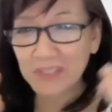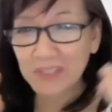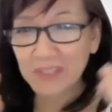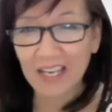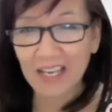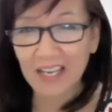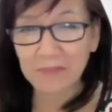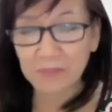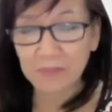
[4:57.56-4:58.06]

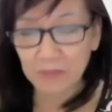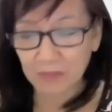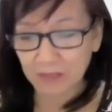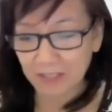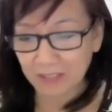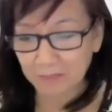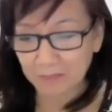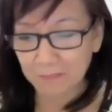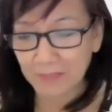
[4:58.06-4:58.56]
gave your
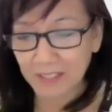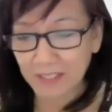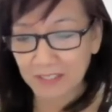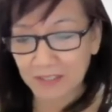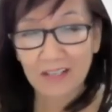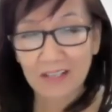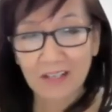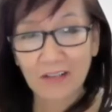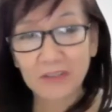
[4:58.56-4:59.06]
speech,
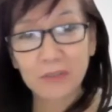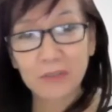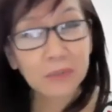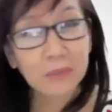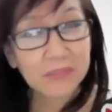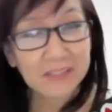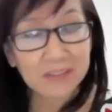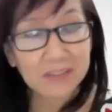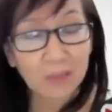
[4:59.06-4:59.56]
or you
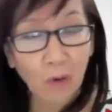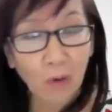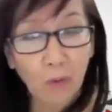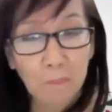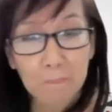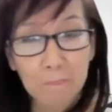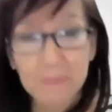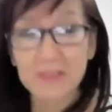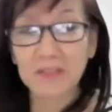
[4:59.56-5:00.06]

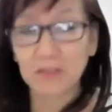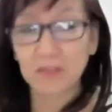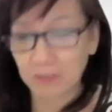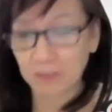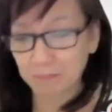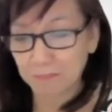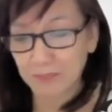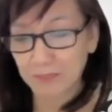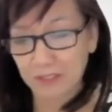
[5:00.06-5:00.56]
open your
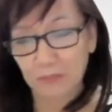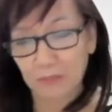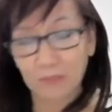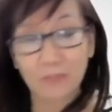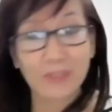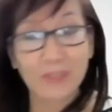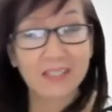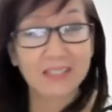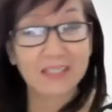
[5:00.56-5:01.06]
speech
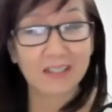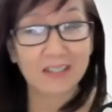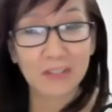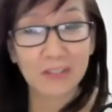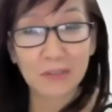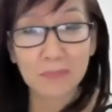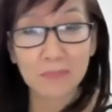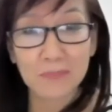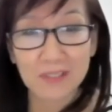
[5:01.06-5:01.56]
with a
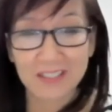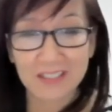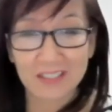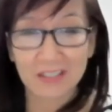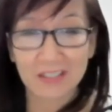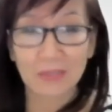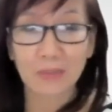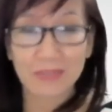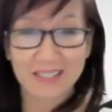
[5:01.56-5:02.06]
humorous
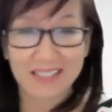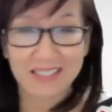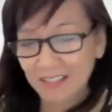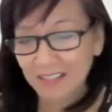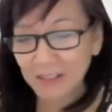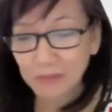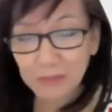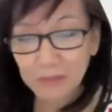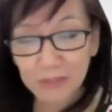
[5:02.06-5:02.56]
twist.
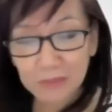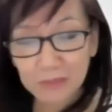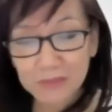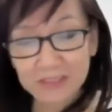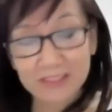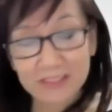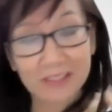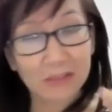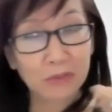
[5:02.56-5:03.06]
You use
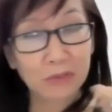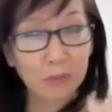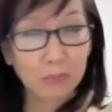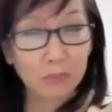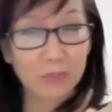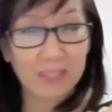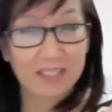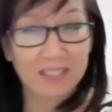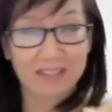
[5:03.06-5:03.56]
the two
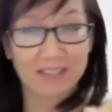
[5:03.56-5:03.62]
words